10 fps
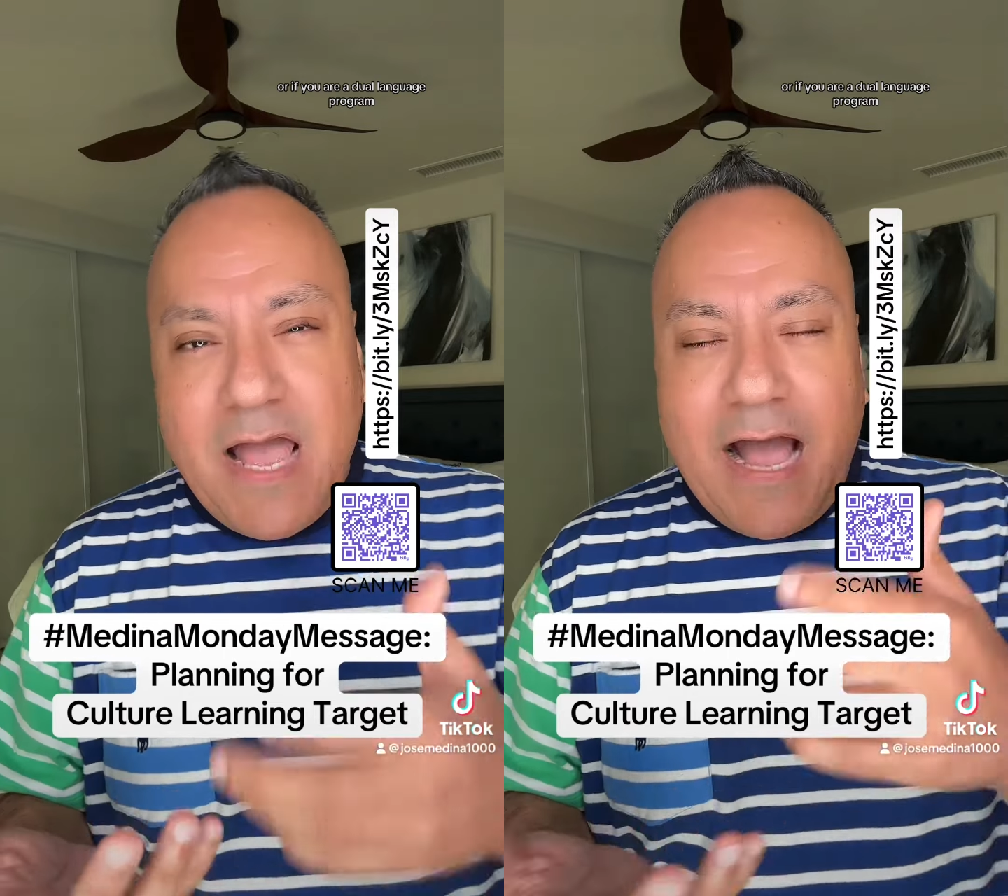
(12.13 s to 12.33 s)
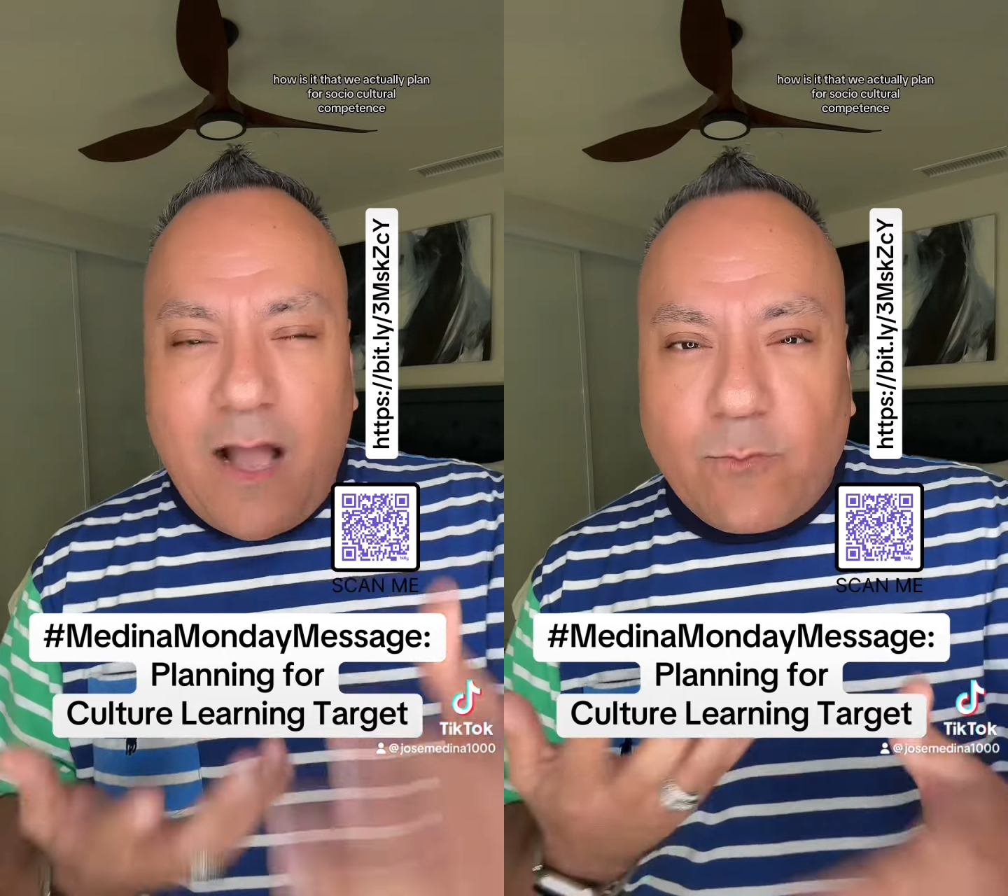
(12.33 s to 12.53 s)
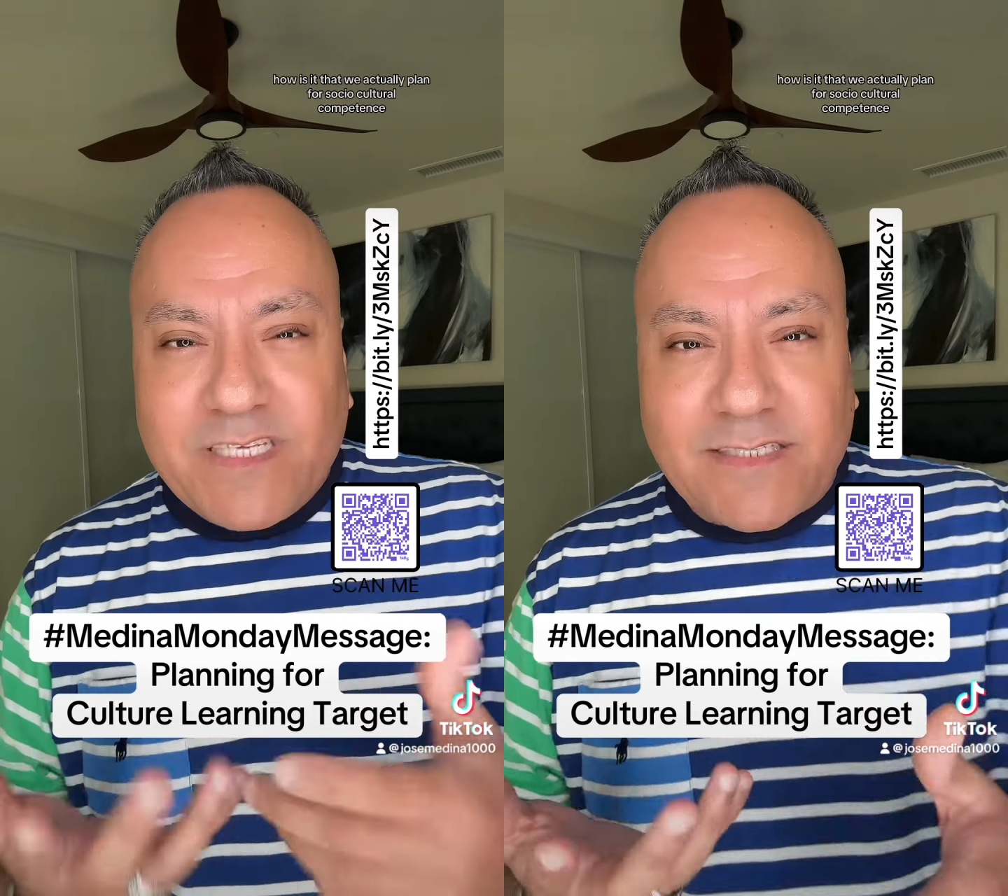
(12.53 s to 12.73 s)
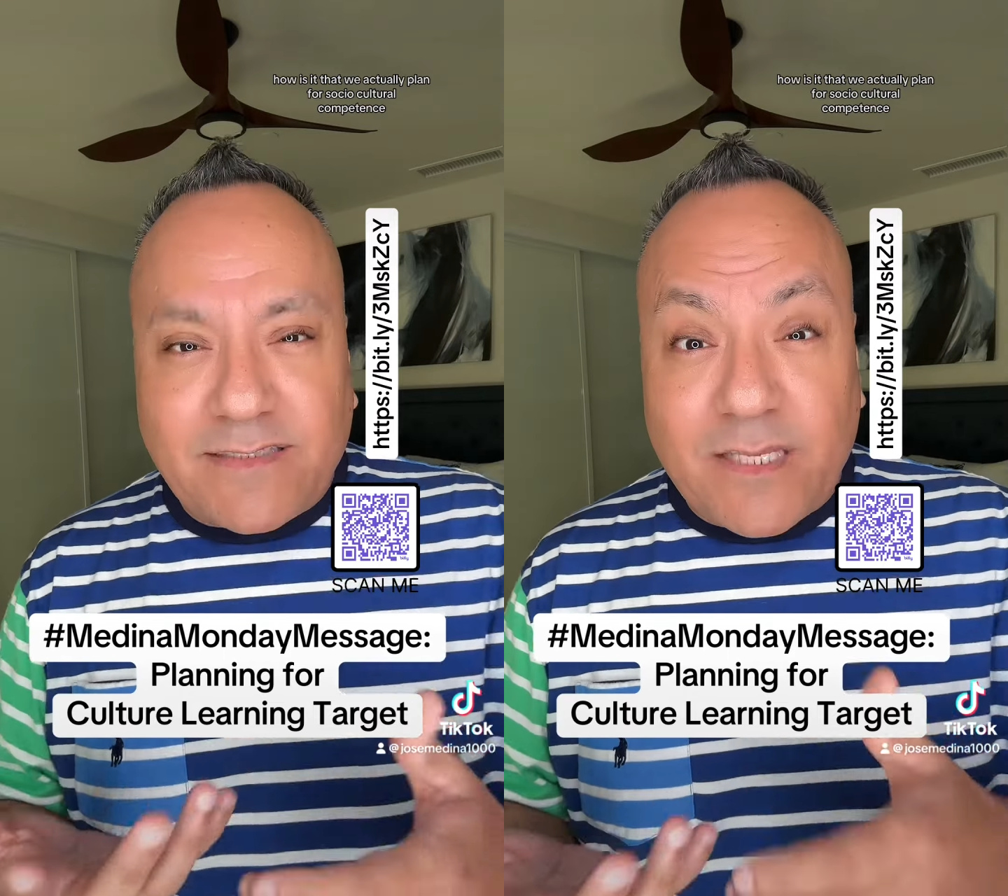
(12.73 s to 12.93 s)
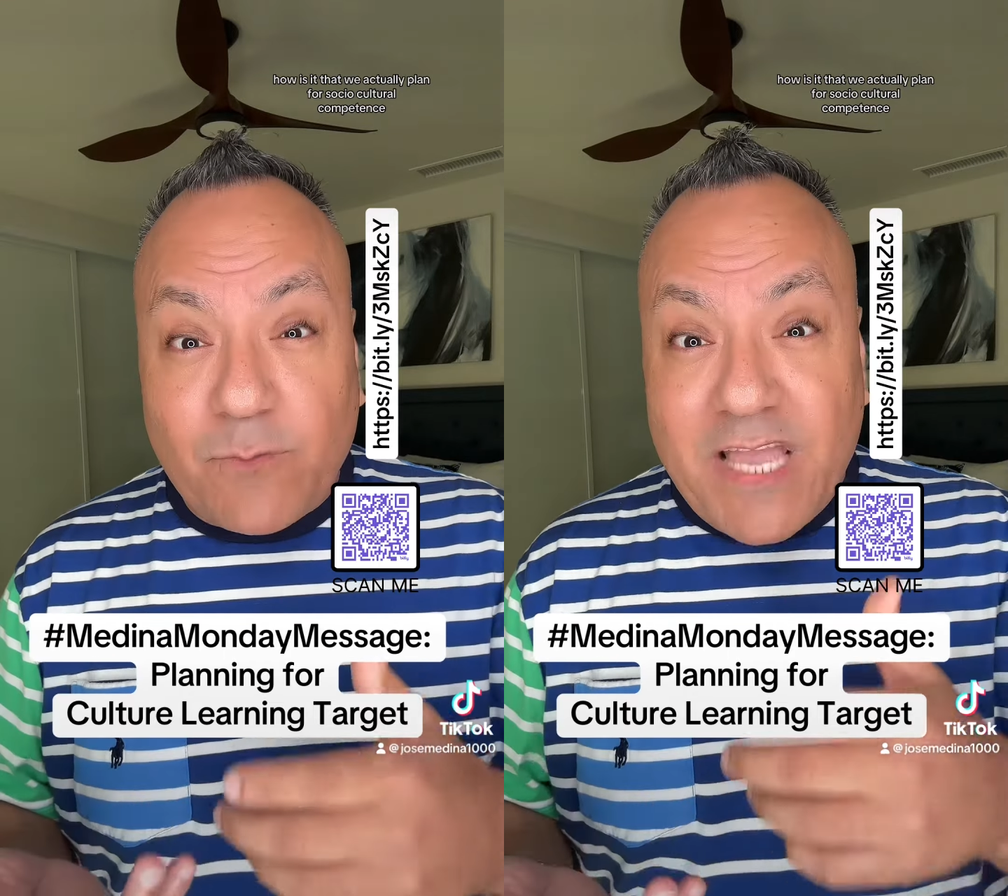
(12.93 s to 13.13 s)
how is it
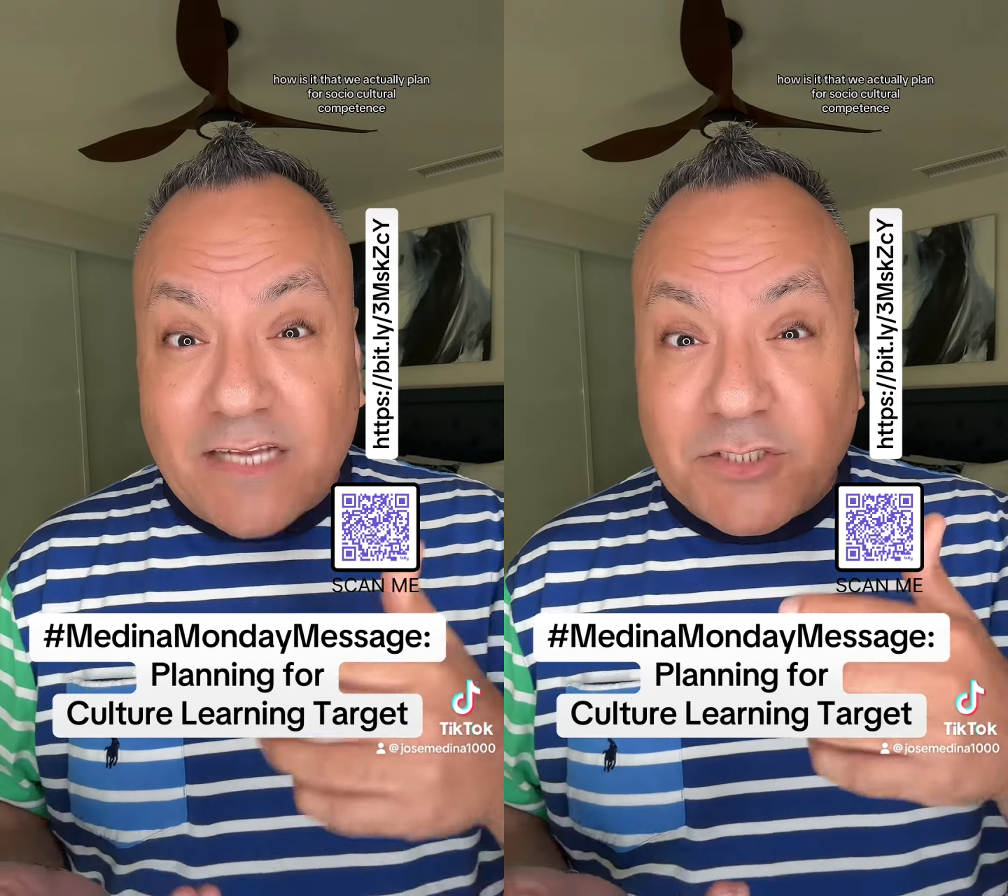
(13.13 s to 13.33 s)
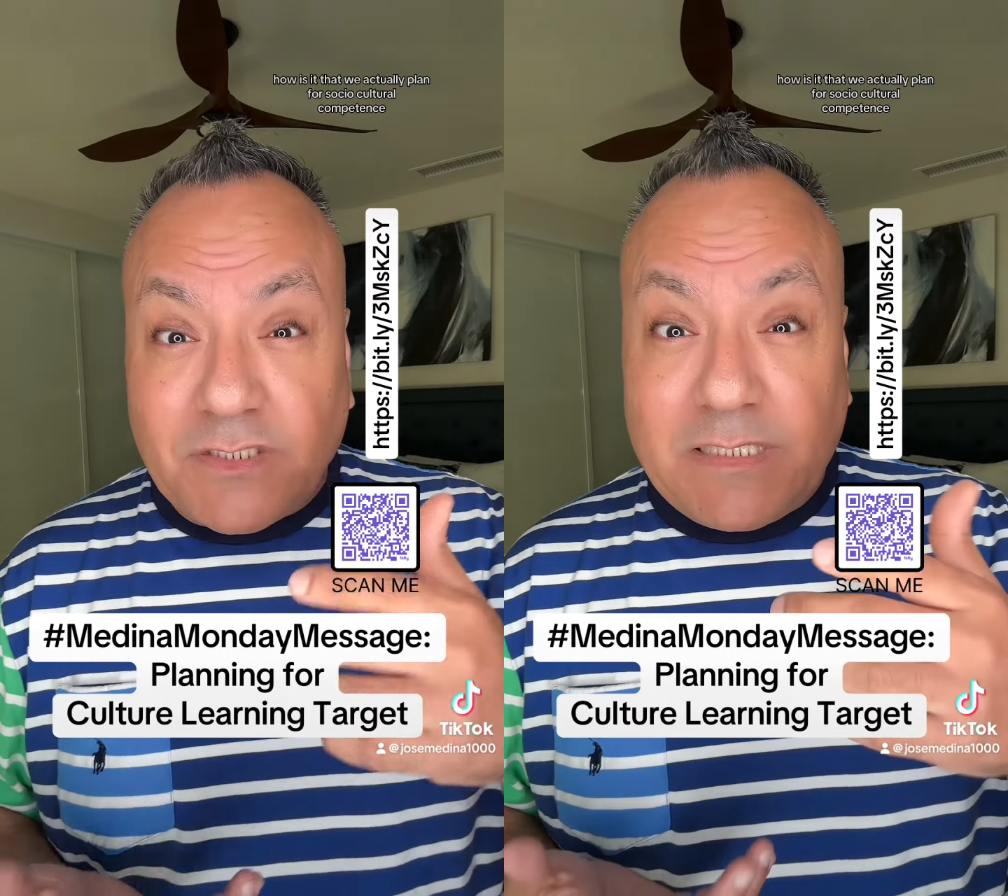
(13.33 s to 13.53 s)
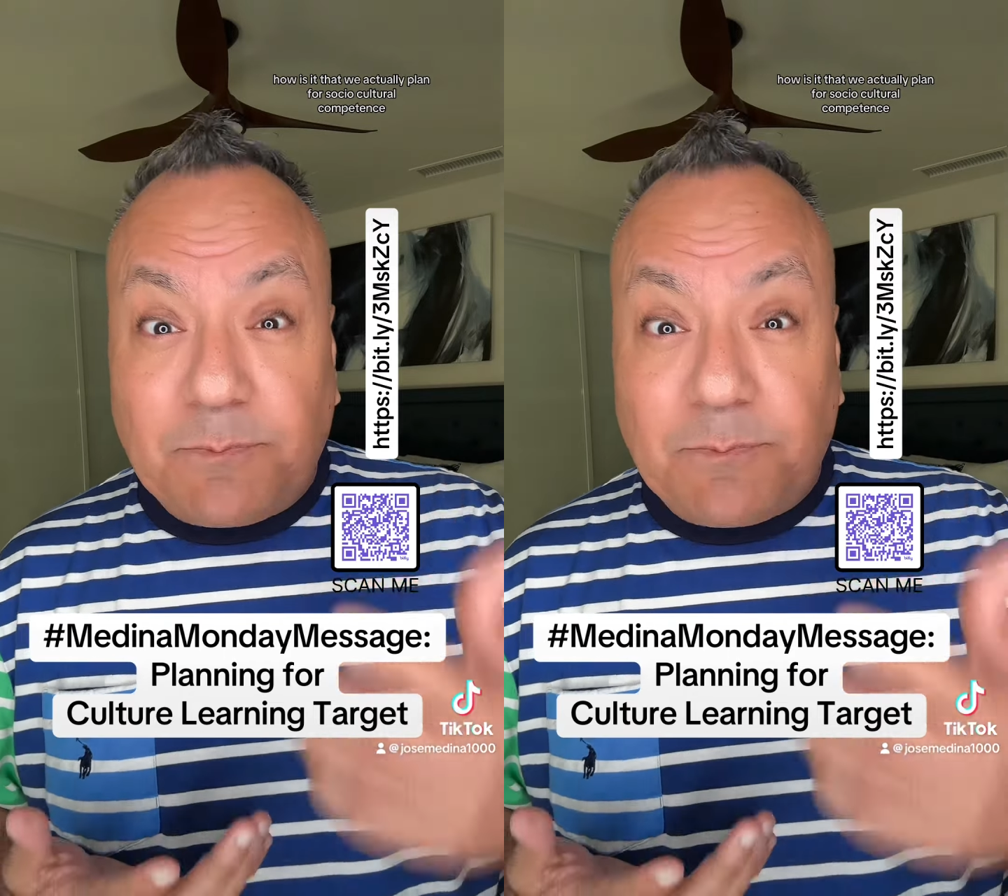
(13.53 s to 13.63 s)
that we actually